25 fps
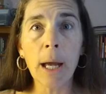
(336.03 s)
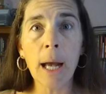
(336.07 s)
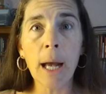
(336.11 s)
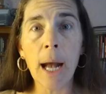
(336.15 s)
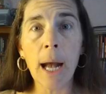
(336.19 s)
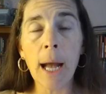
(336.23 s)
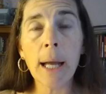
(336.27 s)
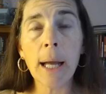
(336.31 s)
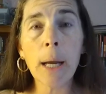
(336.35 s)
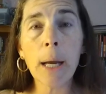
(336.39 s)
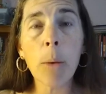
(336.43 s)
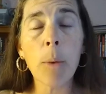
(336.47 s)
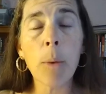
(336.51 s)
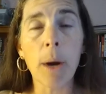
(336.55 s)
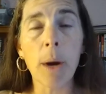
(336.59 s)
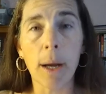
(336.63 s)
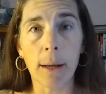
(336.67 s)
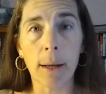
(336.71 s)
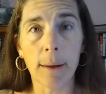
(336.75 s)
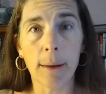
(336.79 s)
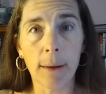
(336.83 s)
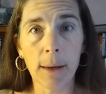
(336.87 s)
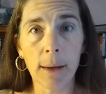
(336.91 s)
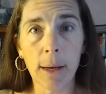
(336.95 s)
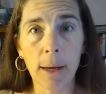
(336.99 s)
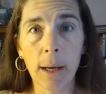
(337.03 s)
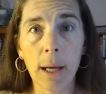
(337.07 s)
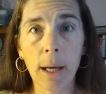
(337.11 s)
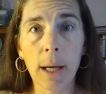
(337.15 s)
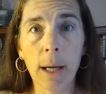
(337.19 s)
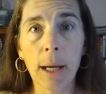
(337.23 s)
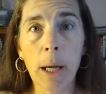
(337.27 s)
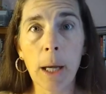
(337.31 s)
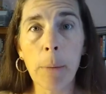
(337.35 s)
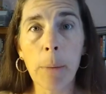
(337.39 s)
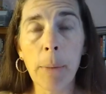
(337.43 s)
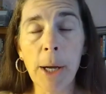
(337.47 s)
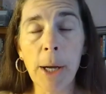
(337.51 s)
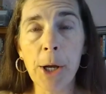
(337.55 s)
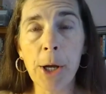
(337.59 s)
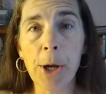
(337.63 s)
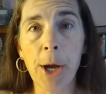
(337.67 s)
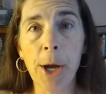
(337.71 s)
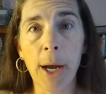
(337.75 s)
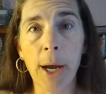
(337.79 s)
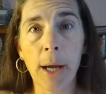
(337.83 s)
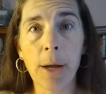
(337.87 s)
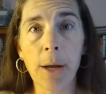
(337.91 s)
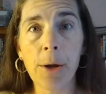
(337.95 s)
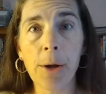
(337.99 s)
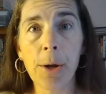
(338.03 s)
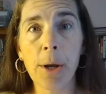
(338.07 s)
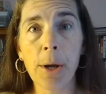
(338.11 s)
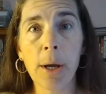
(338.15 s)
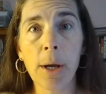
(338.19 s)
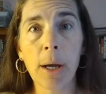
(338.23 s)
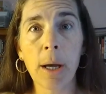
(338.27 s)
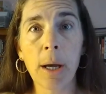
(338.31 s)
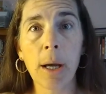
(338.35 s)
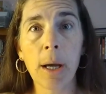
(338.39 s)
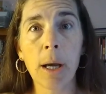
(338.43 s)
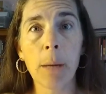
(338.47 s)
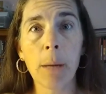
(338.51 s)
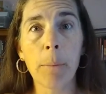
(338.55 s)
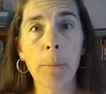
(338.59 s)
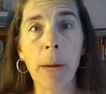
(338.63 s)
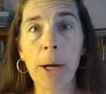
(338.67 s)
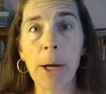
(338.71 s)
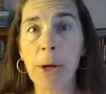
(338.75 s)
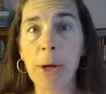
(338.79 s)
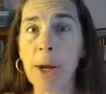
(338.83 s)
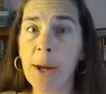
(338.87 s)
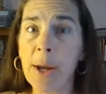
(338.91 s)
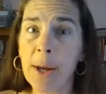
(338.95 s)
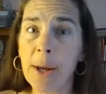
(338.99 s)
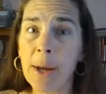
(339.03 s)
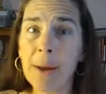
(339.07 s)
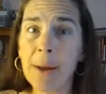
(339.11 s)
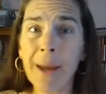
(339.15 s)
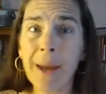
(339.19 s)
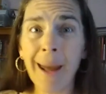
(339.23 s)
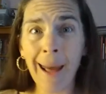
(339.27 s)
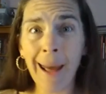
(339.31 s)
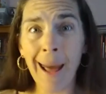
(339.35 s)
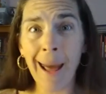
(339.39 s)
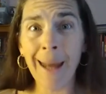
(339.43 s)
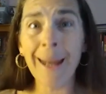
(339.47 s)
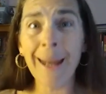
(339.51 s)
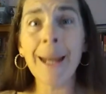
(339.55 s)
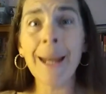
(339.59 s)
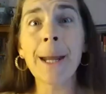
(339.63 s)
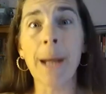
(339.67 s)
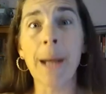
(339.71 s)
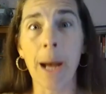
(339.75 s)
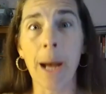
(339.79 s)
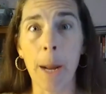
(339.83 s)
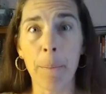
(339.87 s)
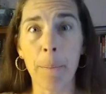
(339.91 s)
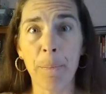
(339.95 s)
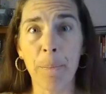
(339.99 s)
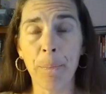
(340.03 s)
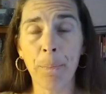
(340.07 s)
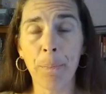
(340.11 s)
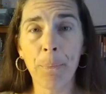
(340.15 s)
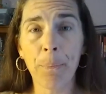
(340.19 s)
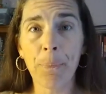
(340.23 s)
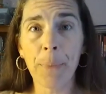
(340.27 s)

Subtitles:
Anyone can be changed by Jesus at any time.